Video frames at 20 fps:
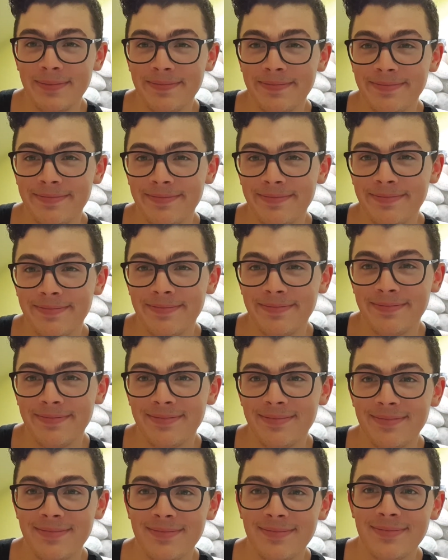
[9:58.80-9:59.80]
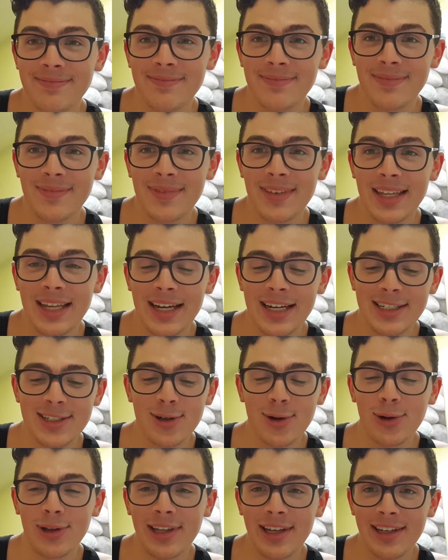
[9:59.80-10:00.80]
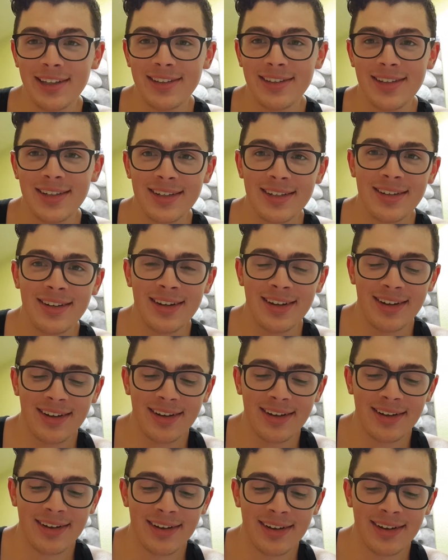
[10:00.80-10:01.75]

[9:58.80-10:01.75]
But I sold it.